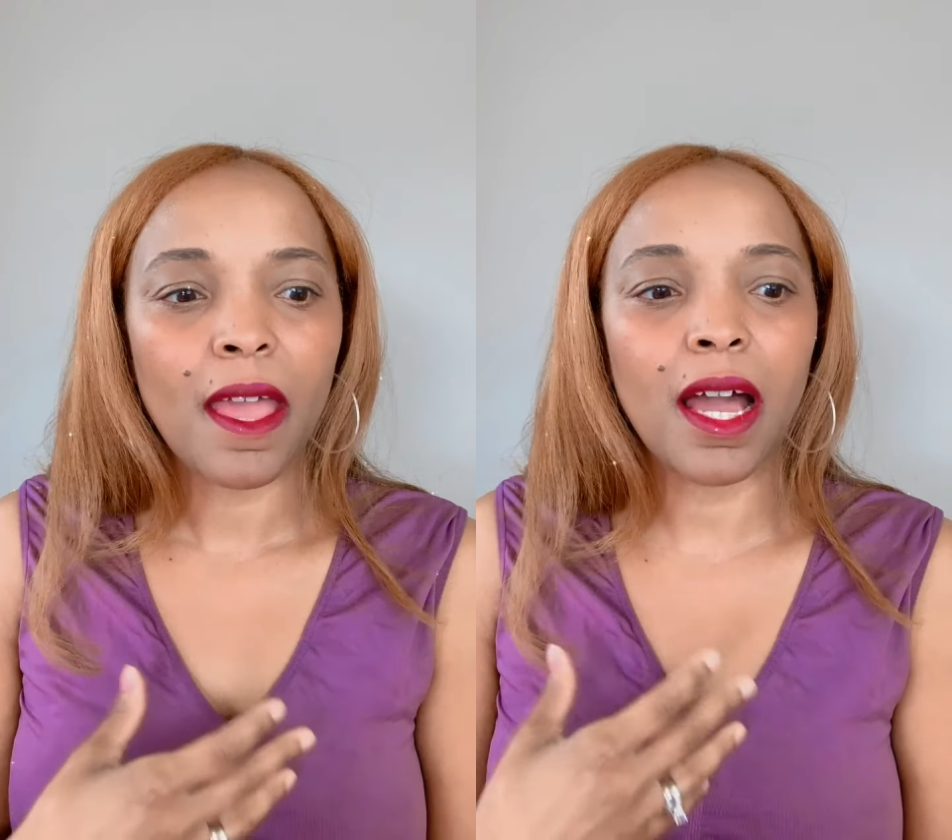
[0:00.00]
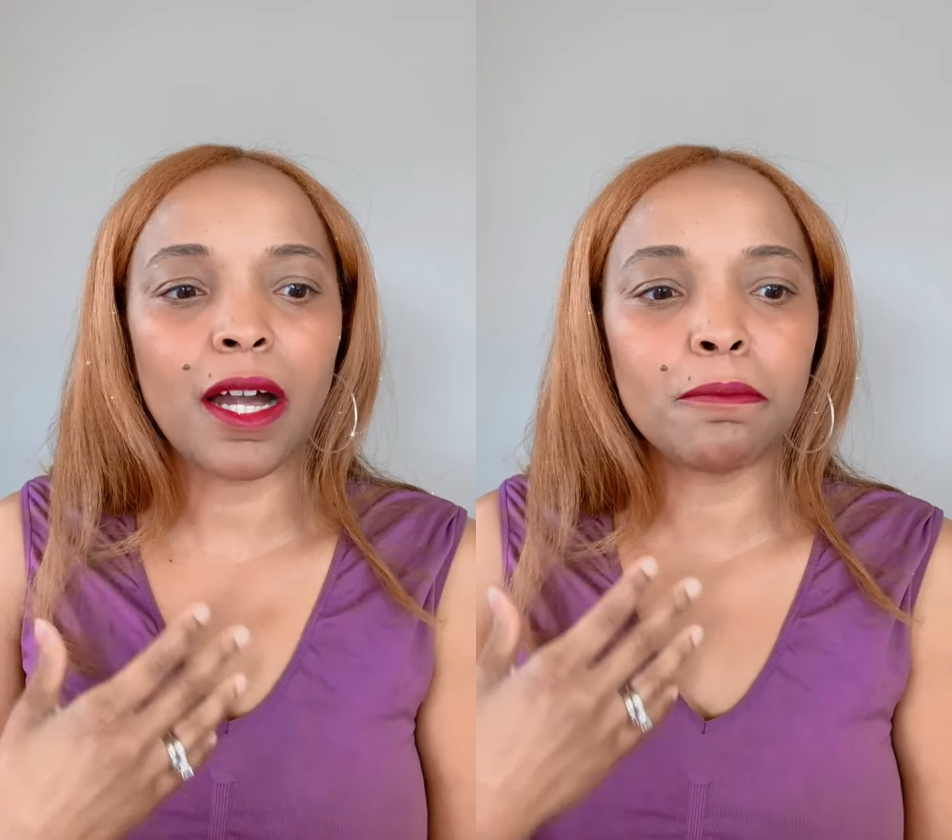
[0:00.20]

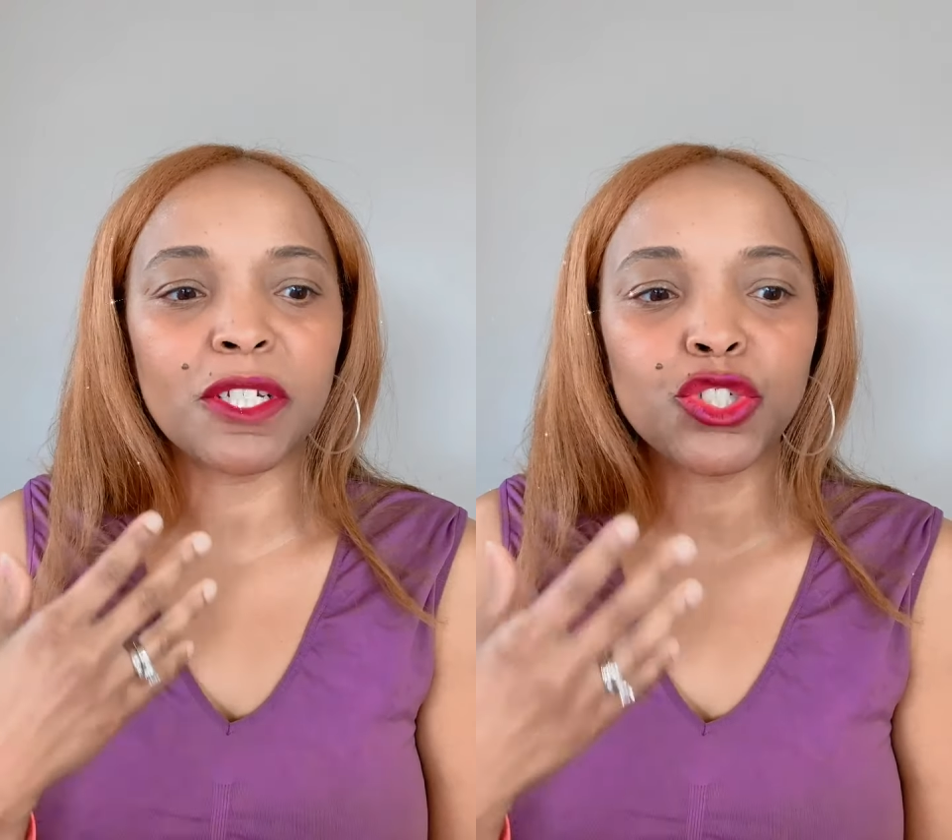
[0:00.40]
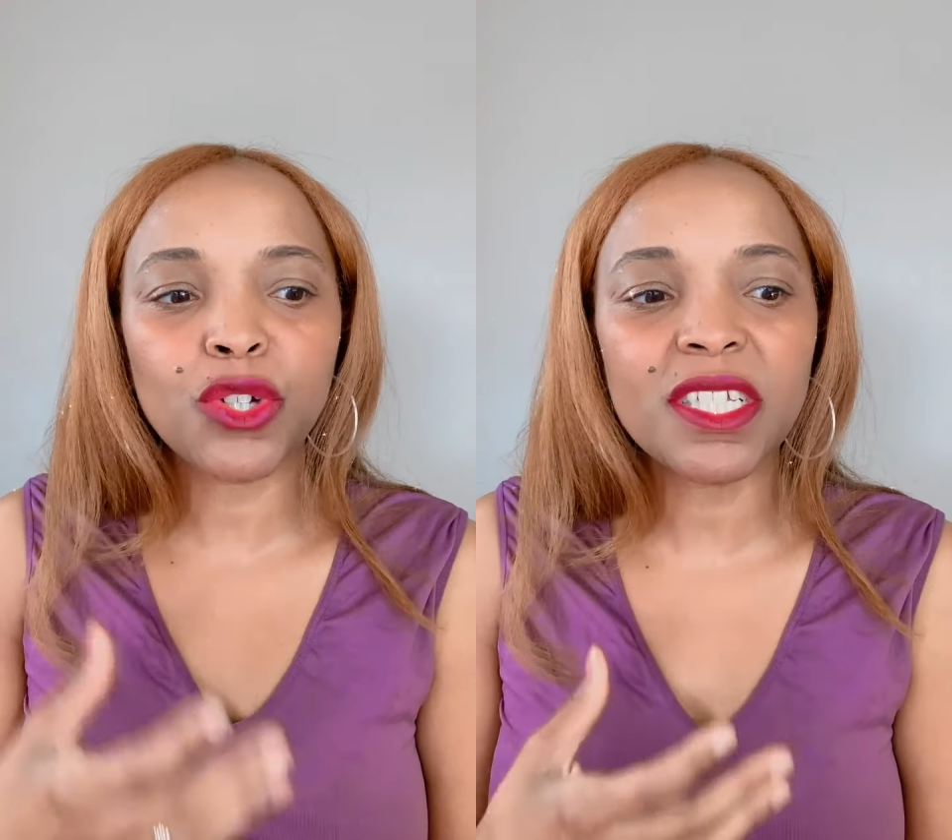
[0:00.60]

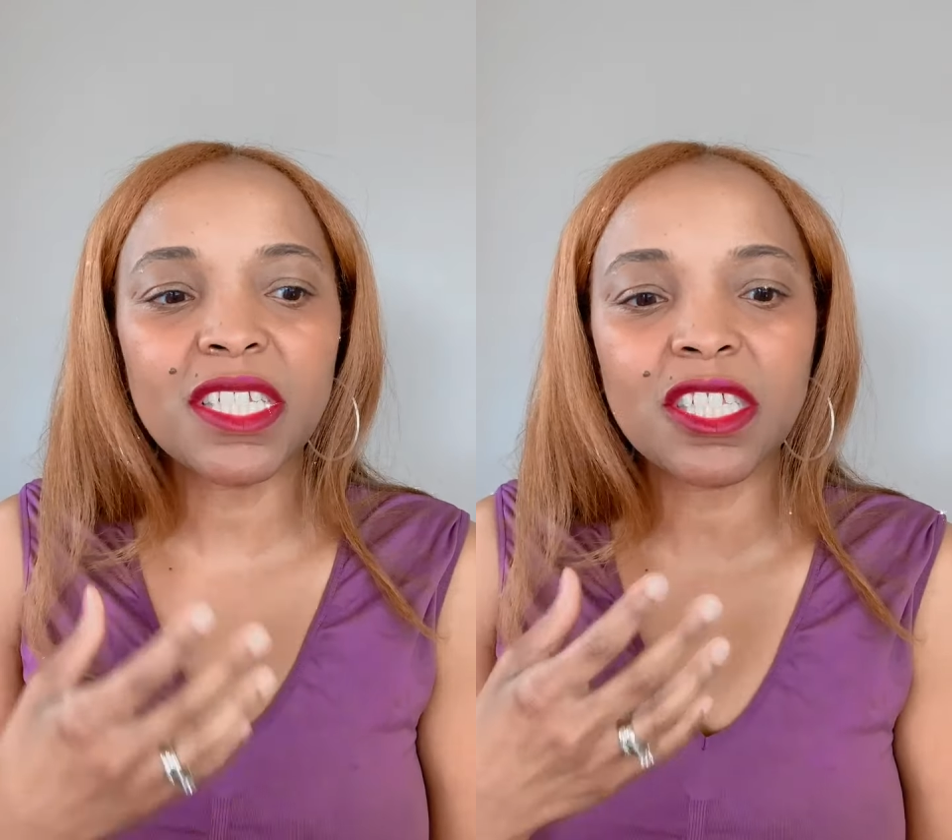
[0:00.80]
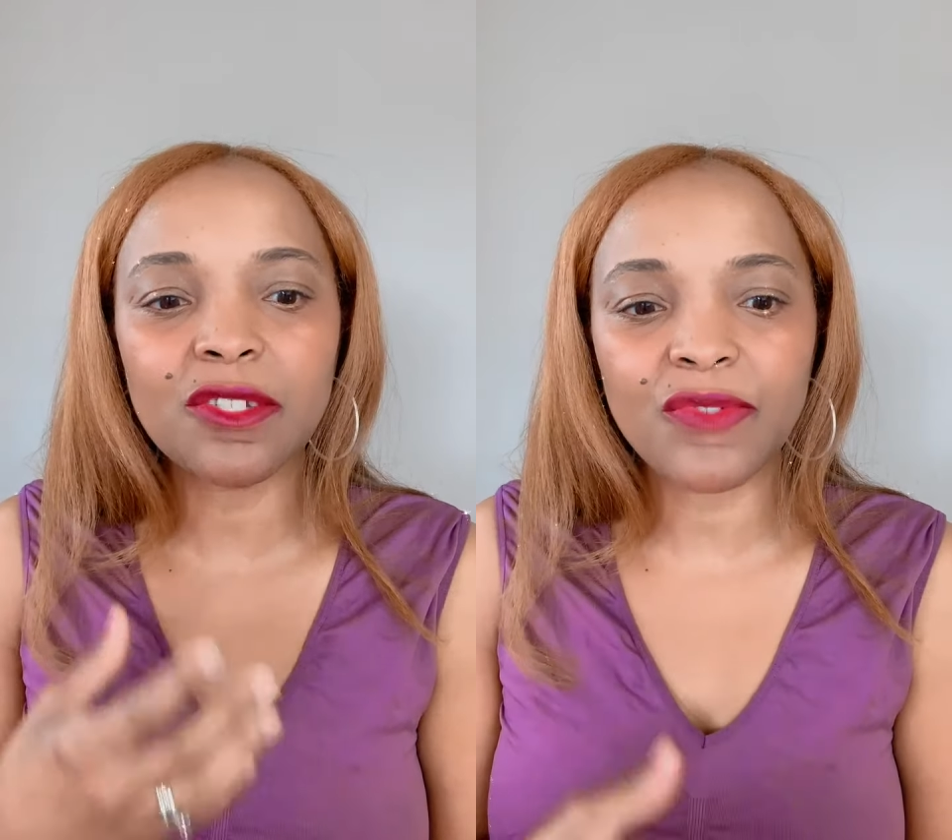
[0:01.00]
But
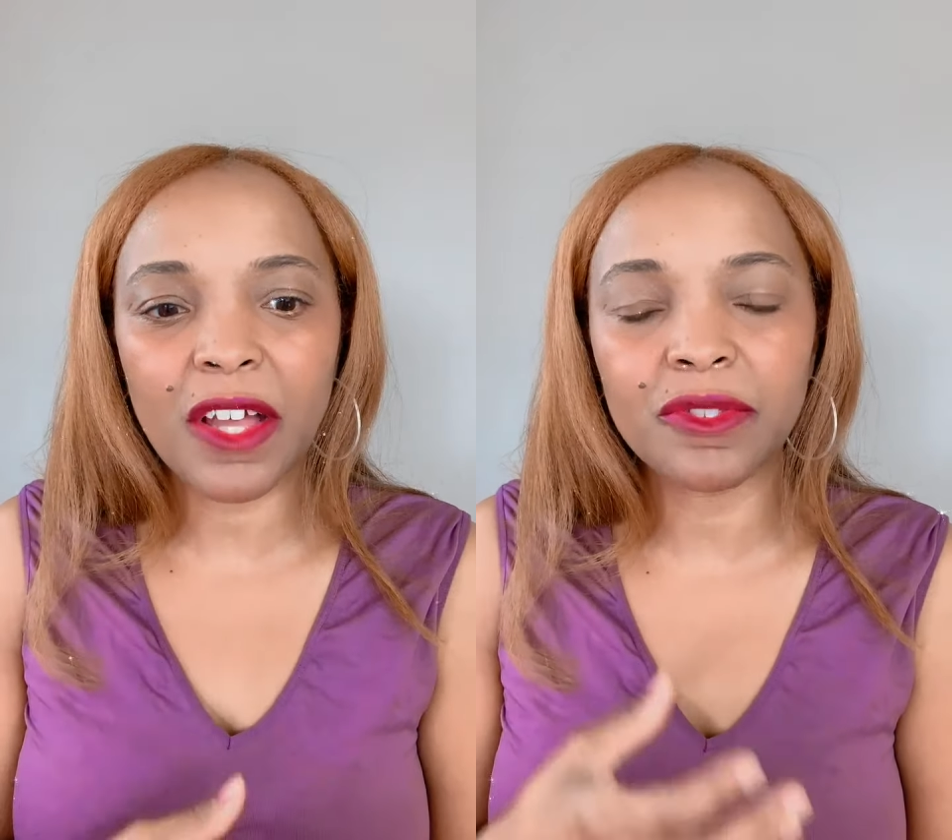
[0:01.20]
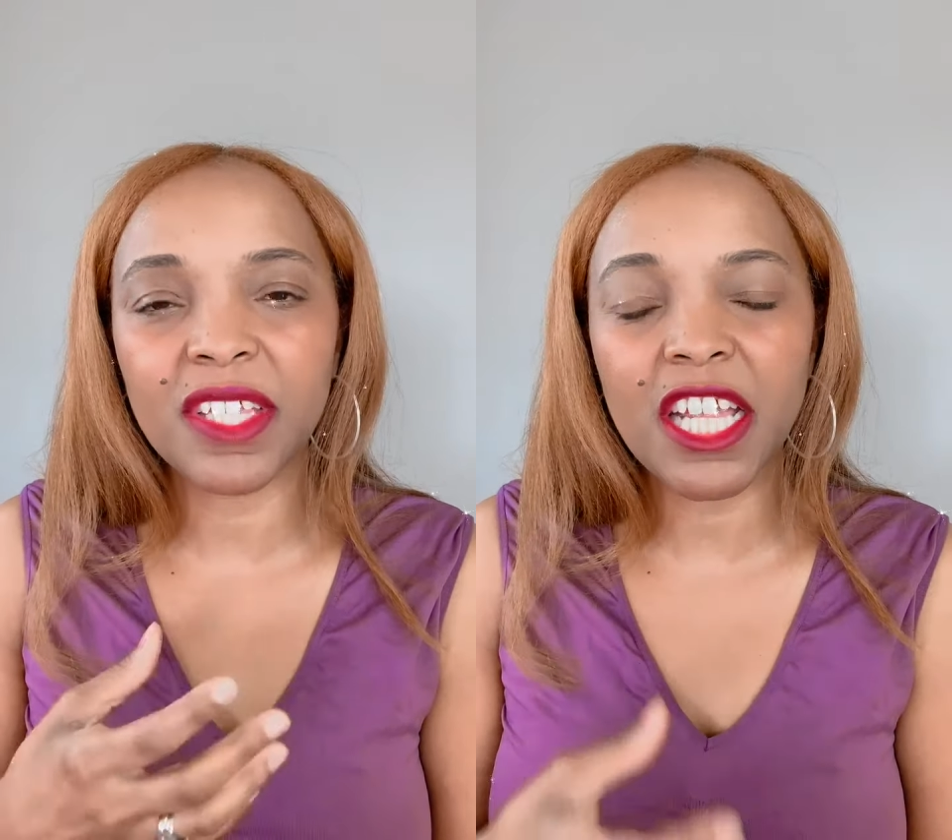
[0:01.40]
trust is the
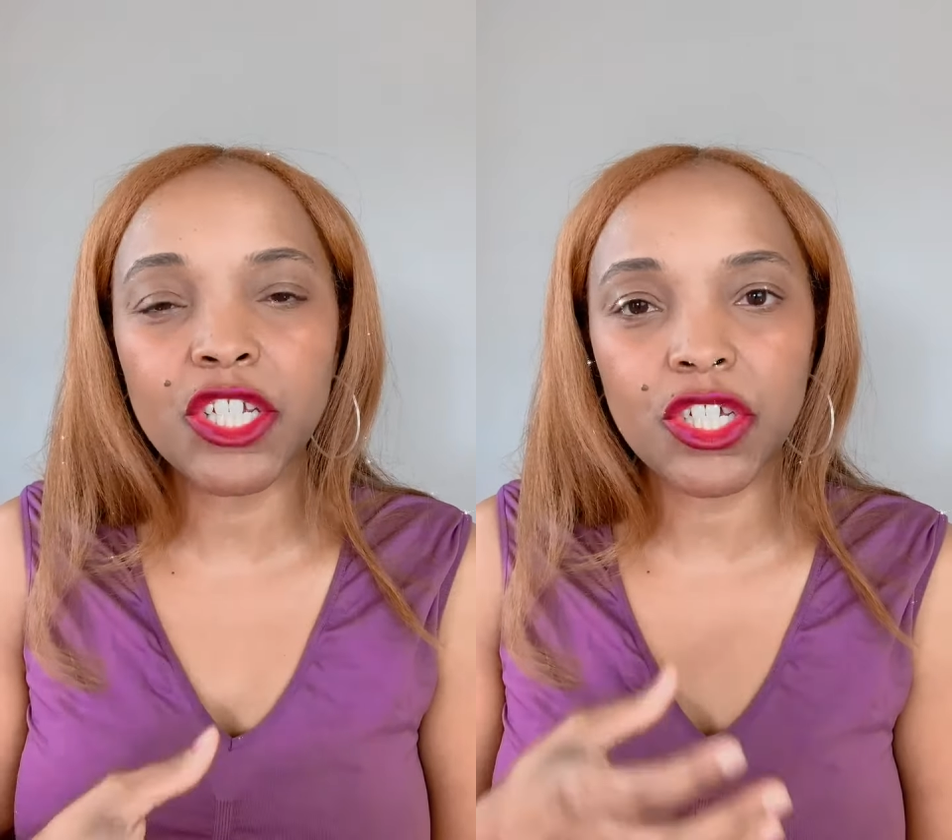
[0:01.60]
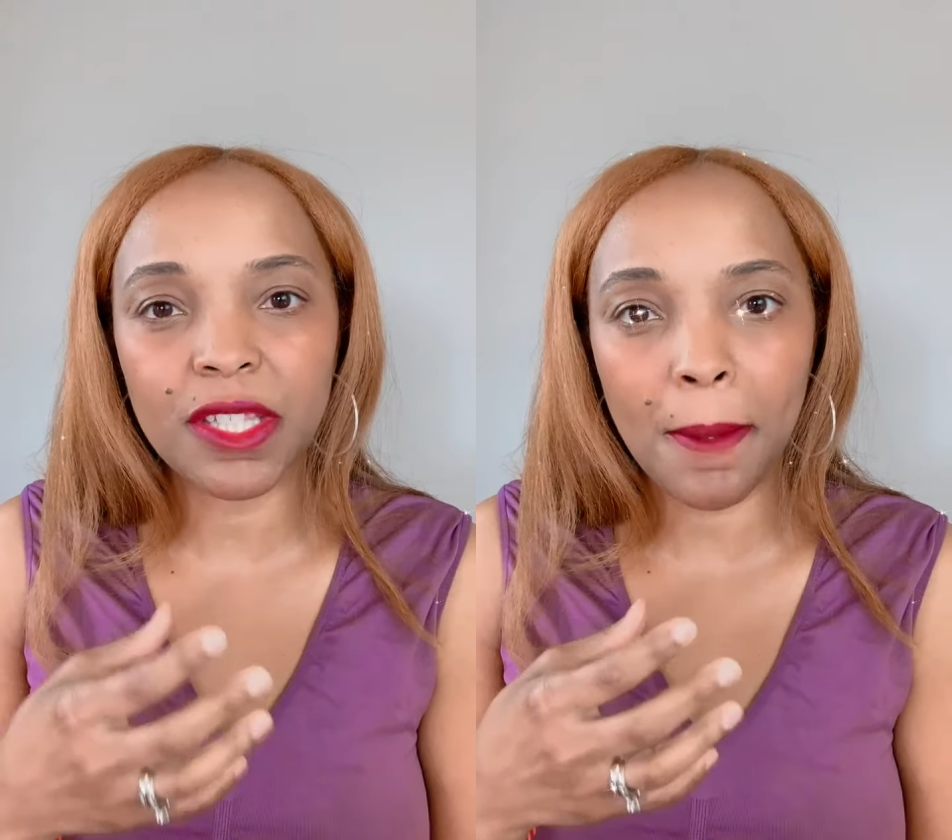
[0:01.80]
foundation